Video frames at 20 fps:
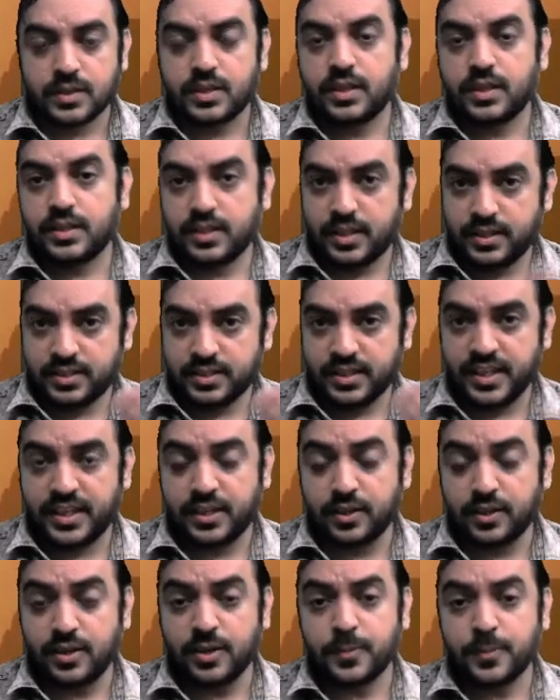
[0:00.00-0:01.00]
there is a
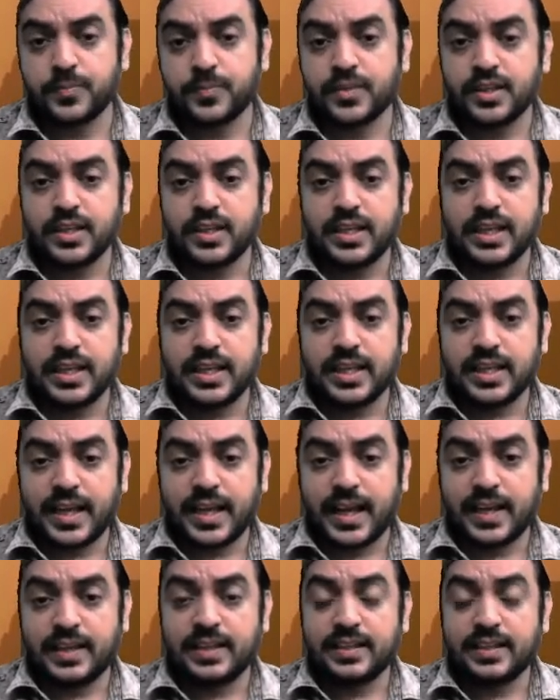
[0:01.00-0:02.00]
return
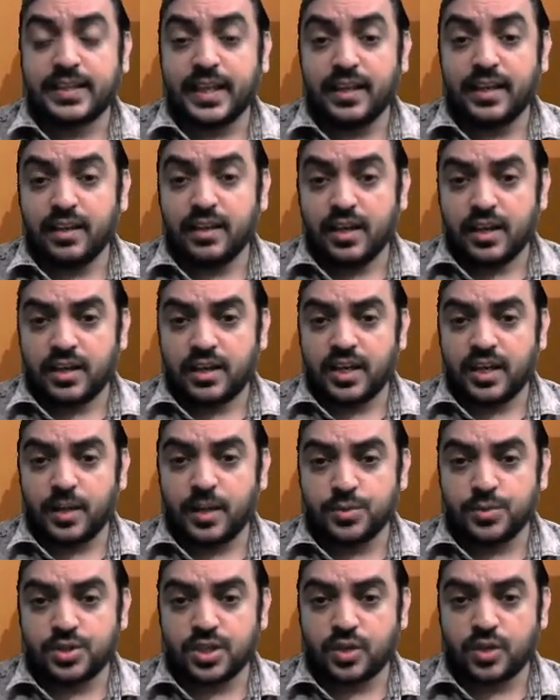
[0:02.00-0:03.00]
and then
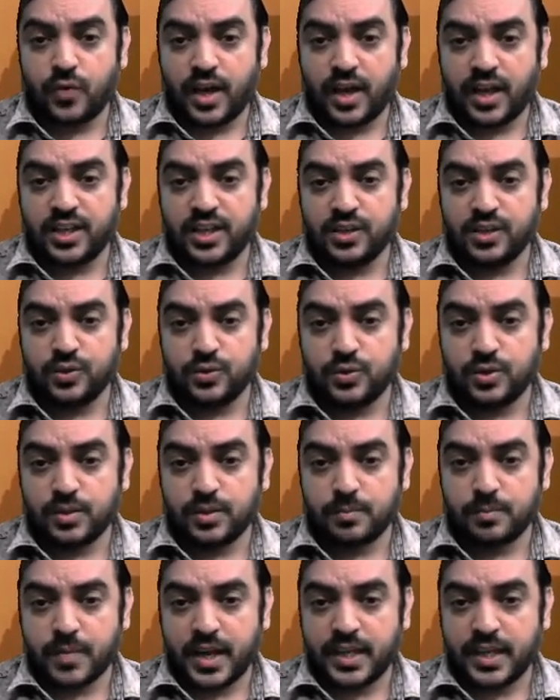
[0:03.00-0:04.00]
redemption value
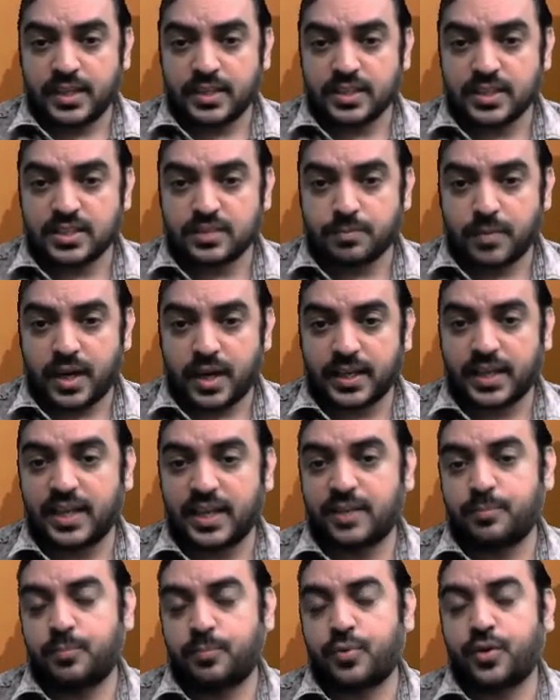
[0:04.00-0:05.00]
minus
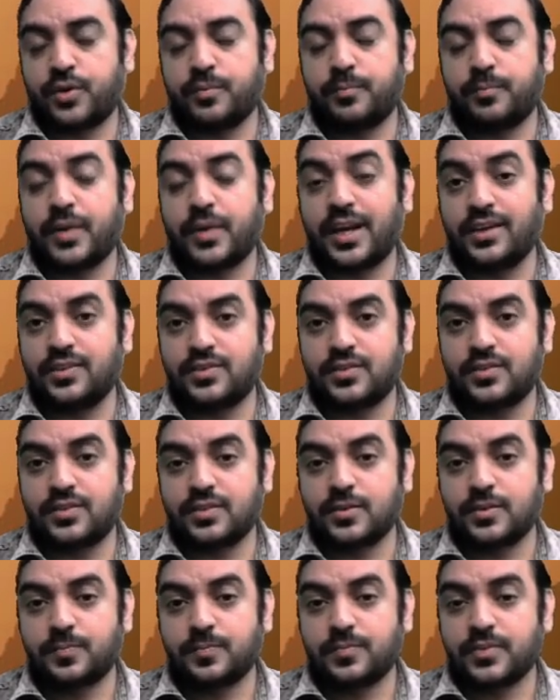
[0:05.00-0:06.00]
market pr
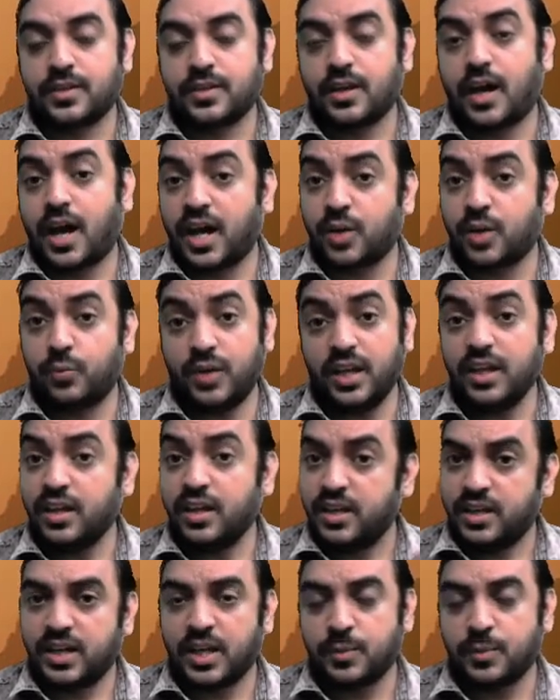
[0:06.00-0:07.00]
price. RB
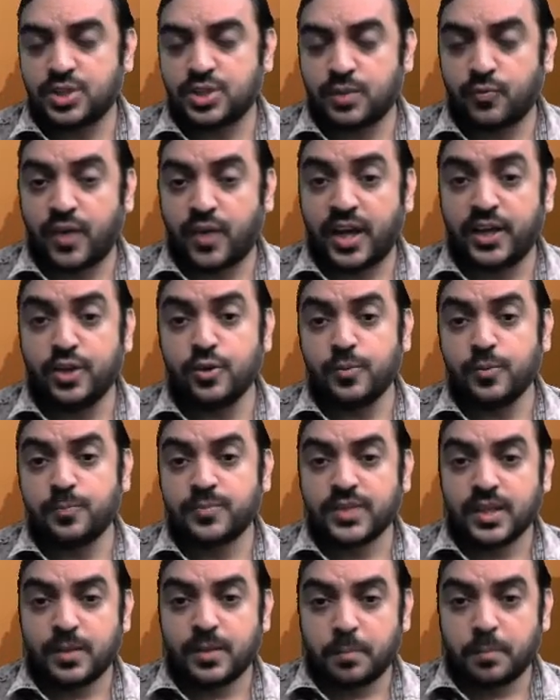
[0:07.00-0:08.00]
redemption value
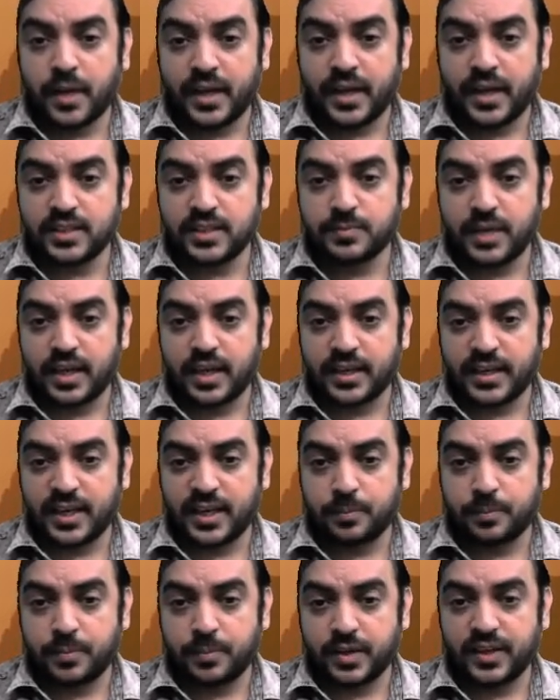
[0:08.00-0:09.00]
minus
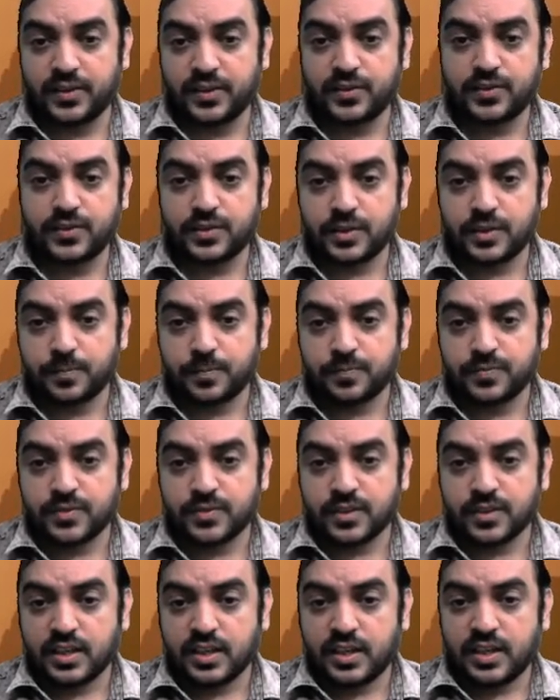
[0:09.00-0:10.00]
market price
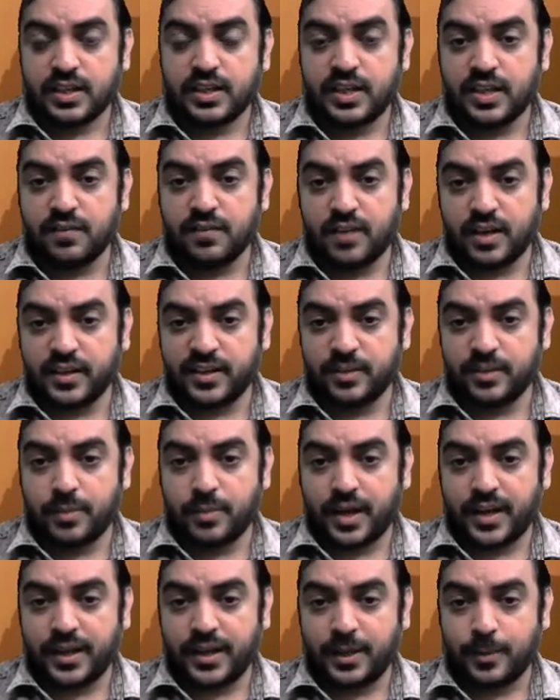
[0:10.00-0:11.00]
divided
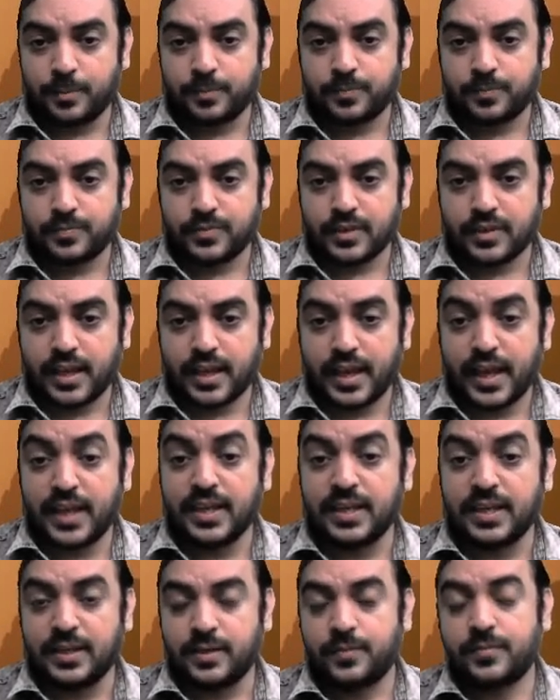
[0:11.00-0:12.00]
by
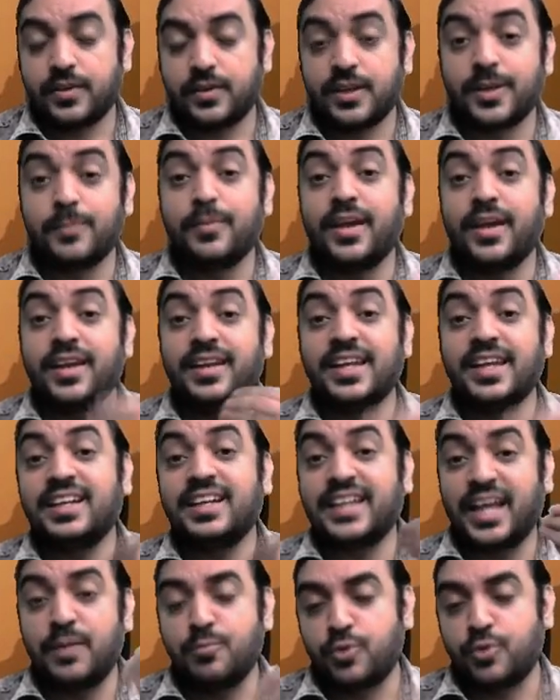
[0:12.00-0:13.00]
N remaining
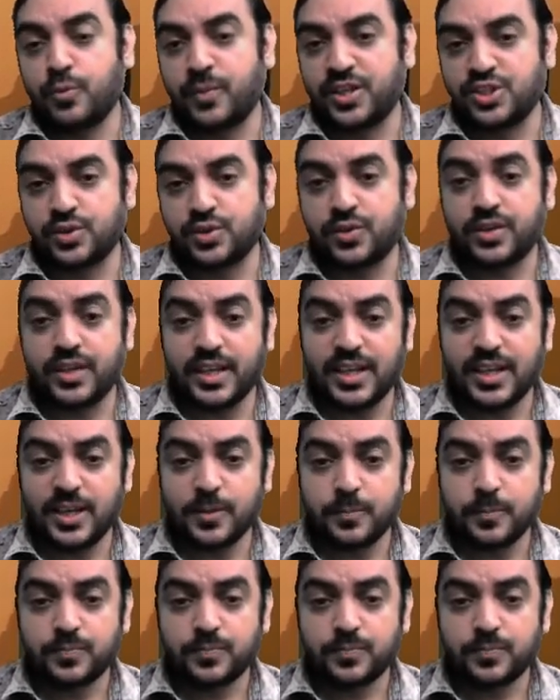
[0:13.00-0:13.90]
time to maturity